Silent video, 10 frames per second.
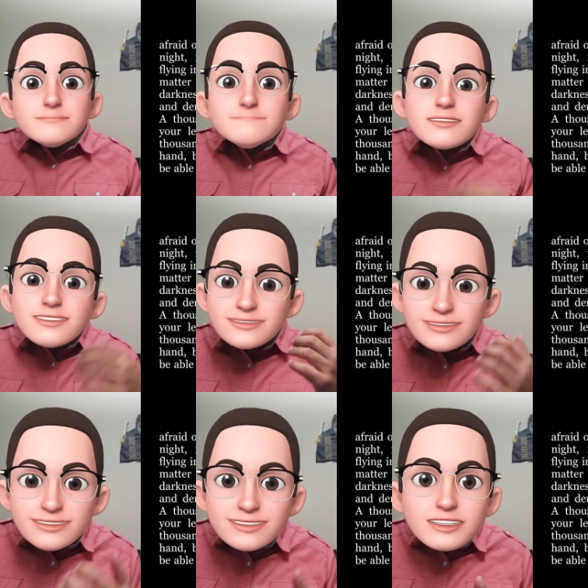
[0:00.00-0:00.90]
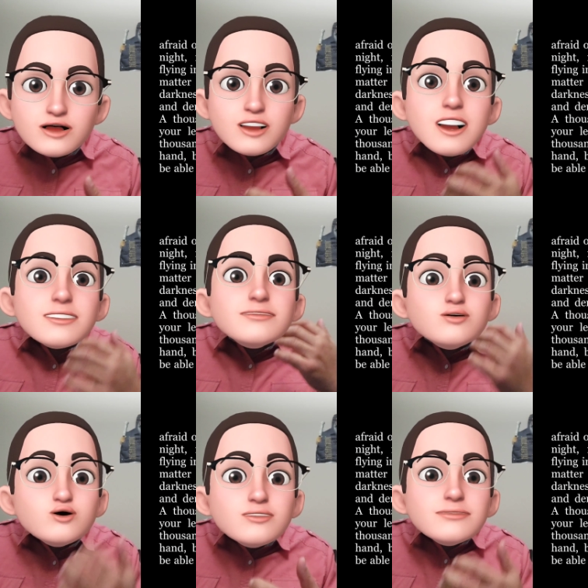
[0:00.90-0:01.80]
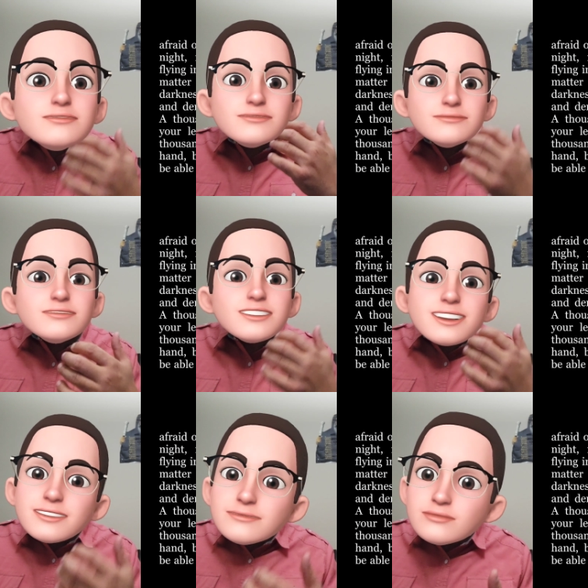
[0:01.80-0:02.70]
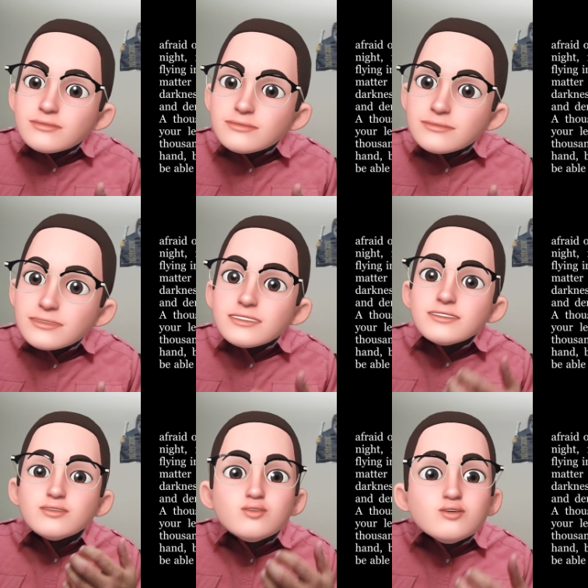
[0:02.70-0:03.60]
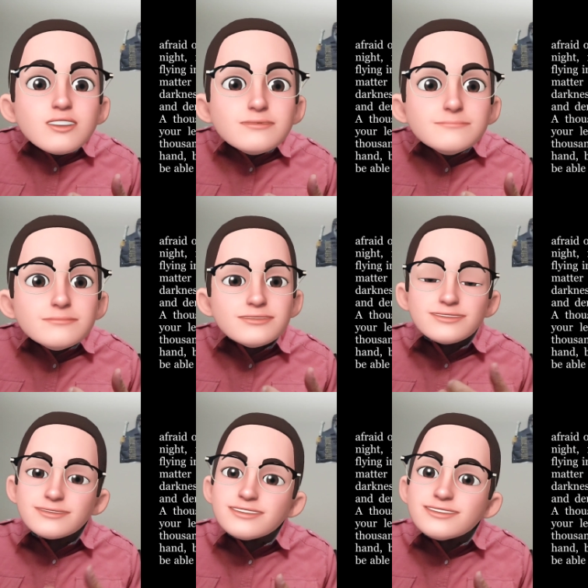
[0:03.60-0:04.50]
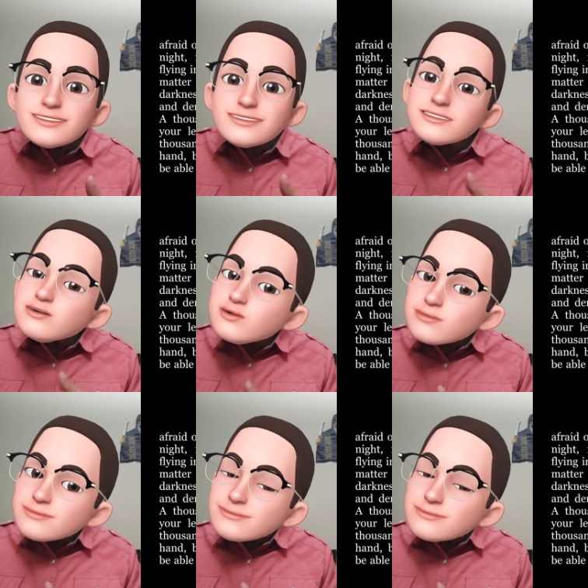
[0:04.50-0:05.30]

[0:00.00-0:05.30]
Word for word: but they shall not be able to come near you.